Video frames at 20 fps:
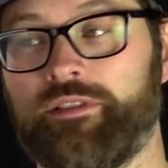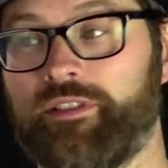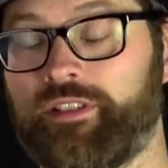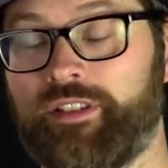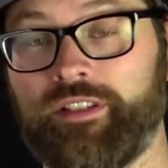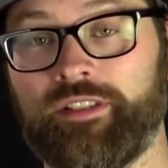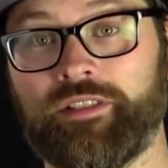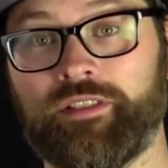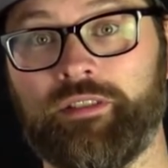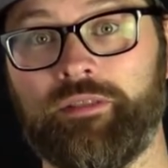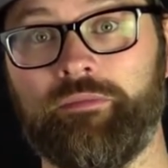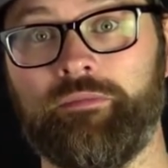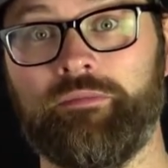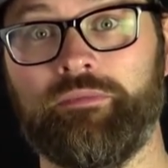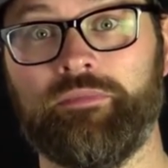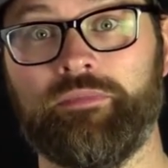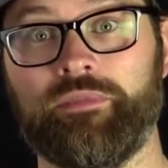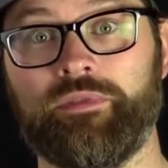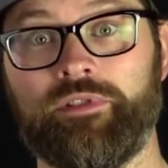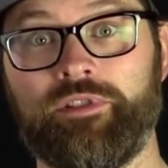
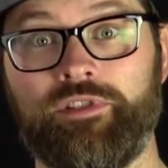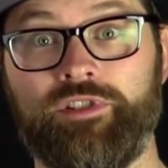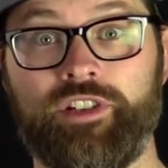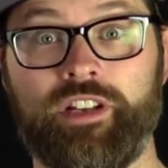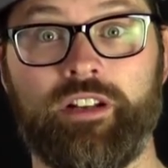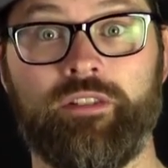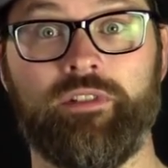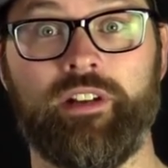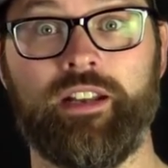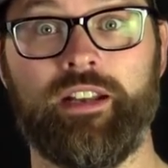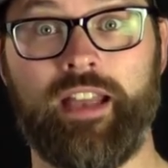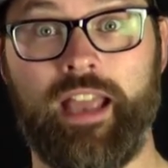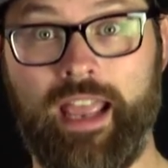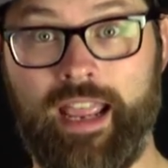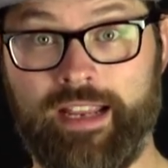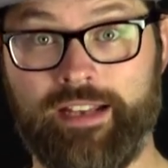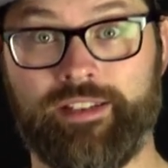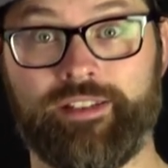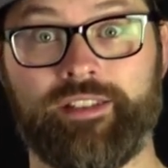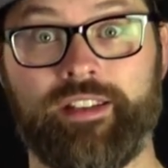system to generate
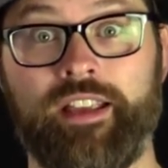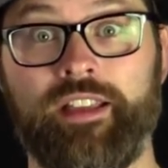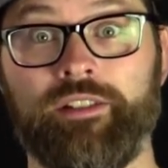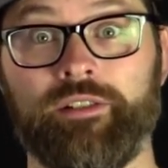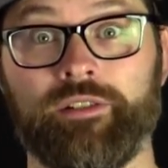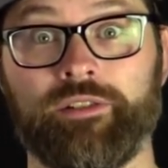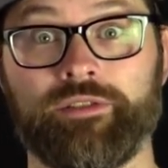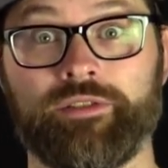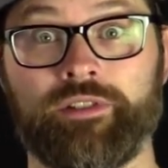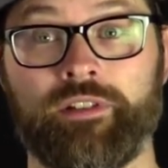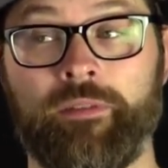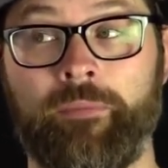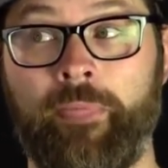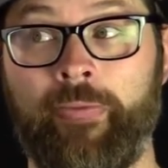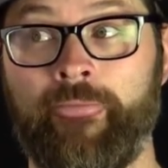8 sales?